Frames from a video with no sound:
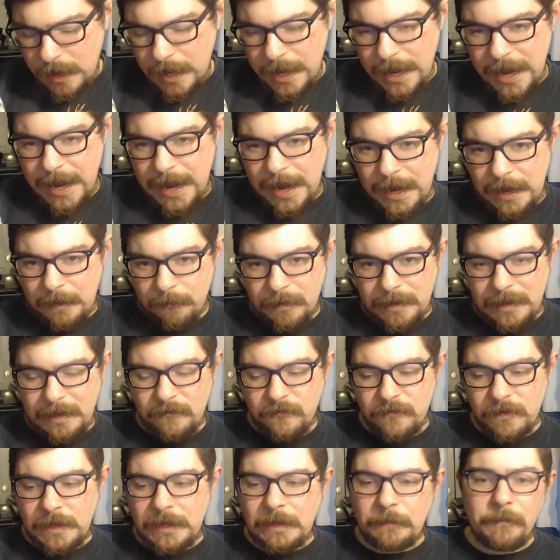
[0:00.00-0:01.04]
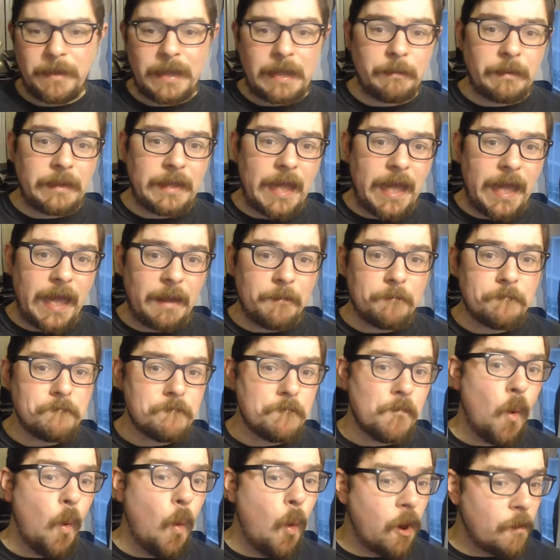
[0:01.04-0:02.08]
ABV. Maybe add
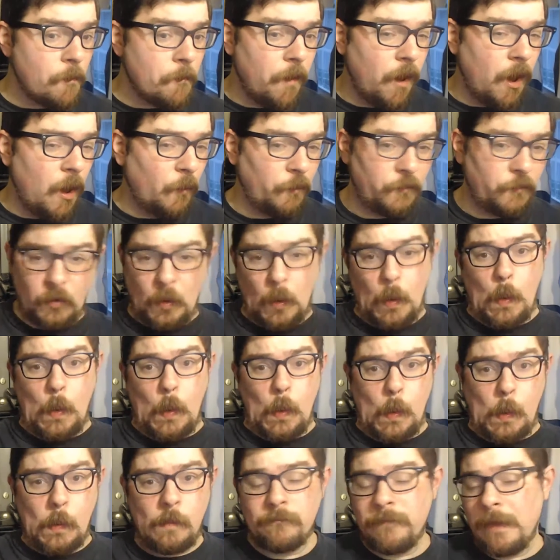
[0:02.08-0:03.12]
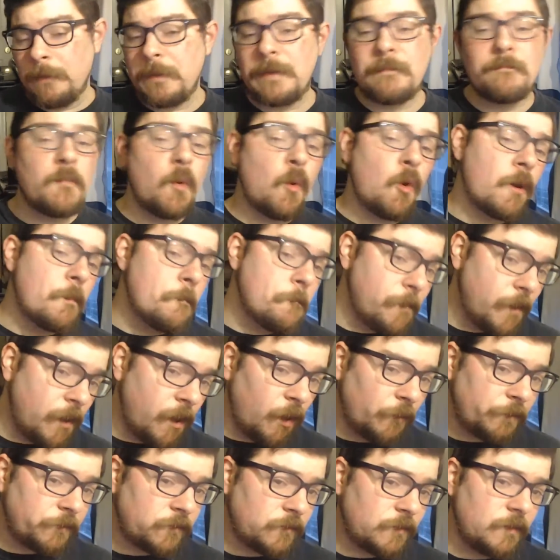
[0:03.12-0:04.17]
more malt. Maybe more
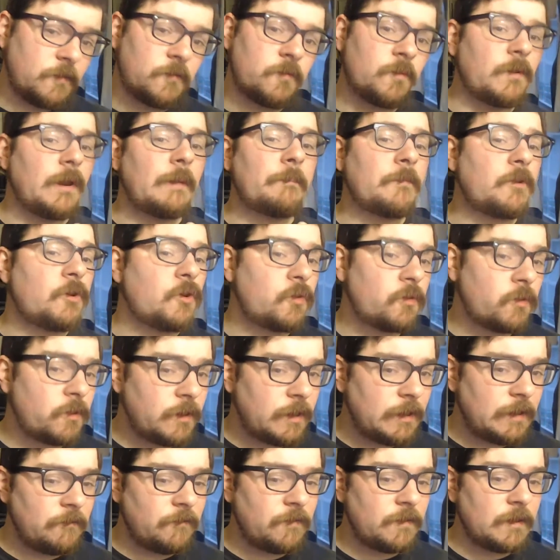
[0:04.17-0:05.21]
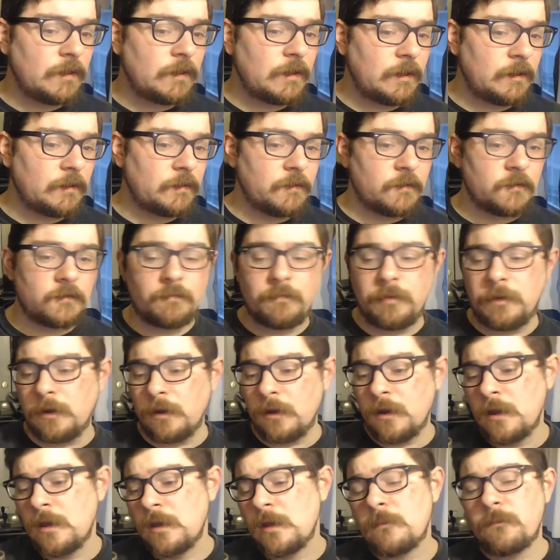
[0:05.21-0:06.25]
malt is what I'm craving out of this
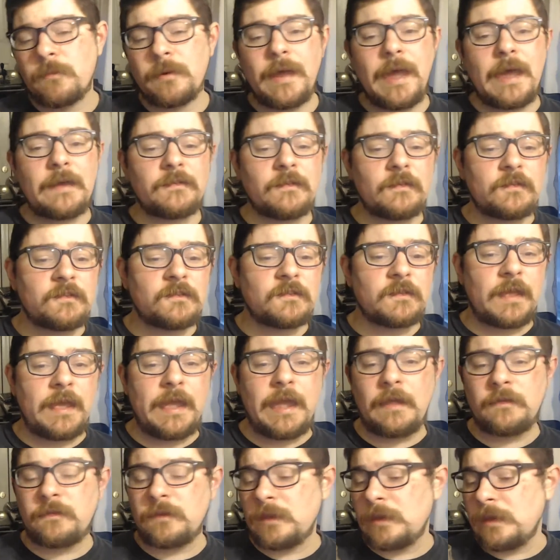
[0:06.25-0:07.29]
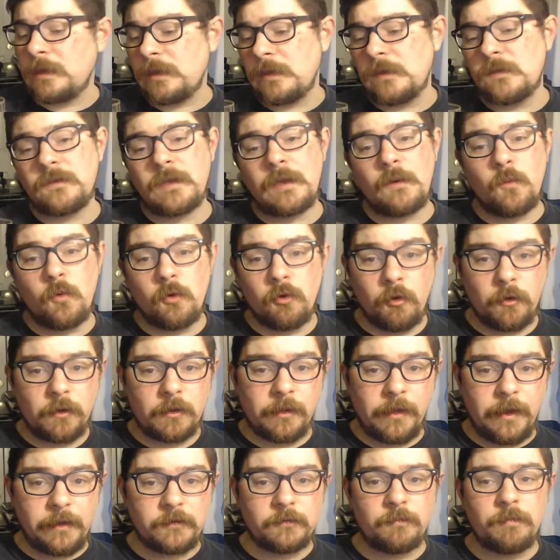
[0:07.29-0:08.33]
beer. But as it stands, it is a
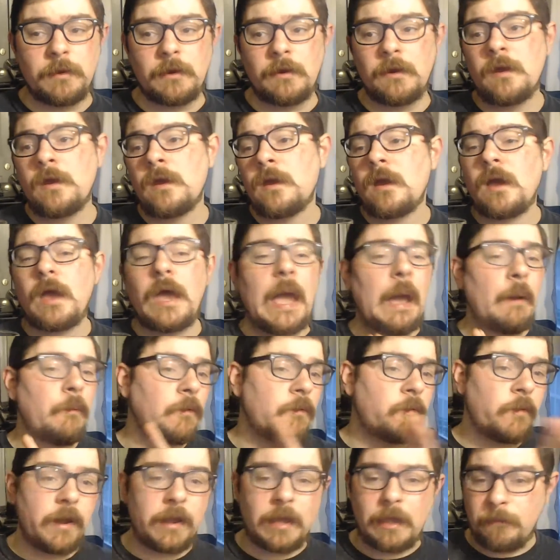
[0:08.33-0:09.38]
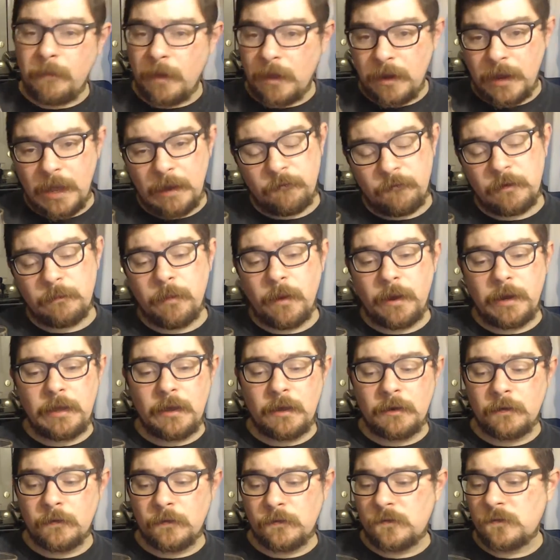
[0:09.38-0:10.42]
world-class beer. I would recommend everybody
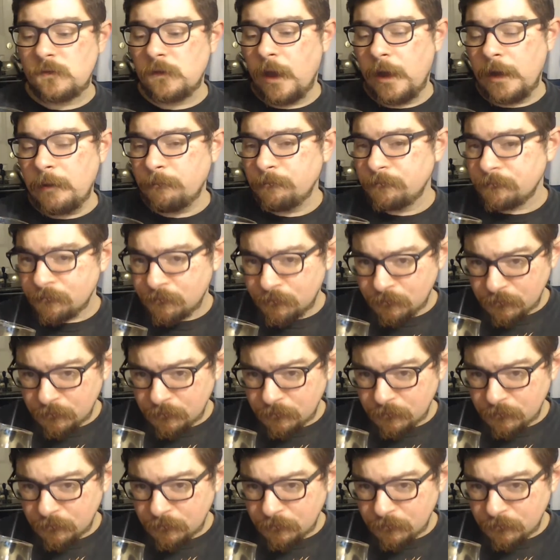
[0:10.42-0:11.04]
under the sun